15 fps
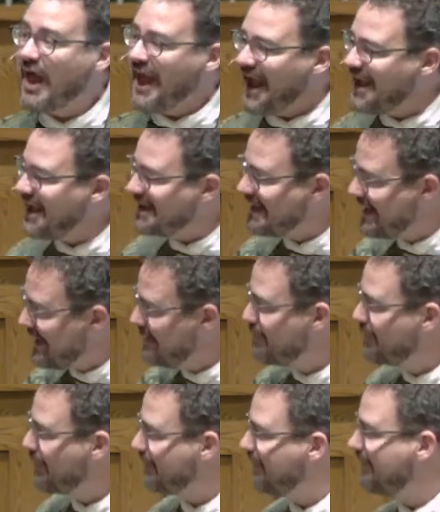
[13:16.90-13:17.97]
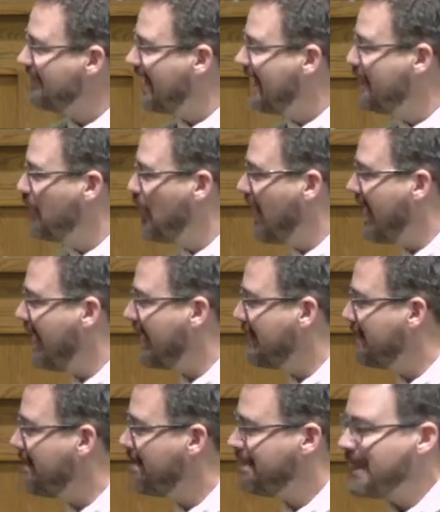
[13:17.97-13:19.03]
in Hebrew, it's the same way.
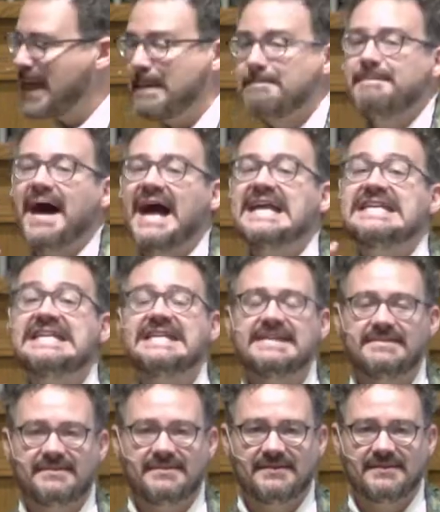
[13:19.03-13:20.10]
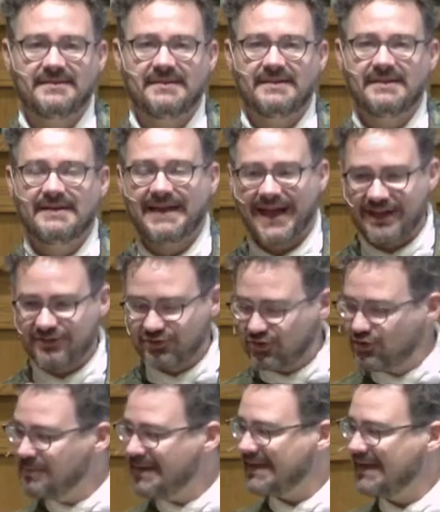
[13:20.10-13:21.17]
Bayit has
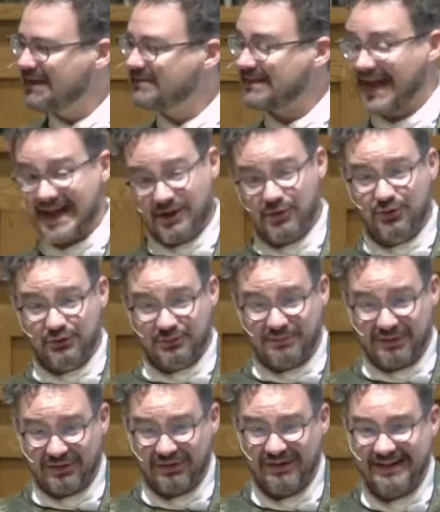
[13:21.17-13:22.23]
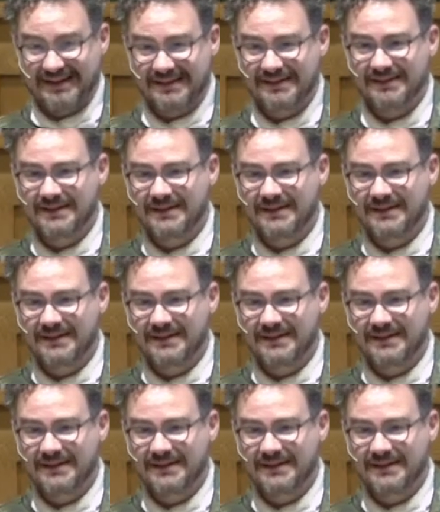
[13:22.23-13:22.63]
two meanings house building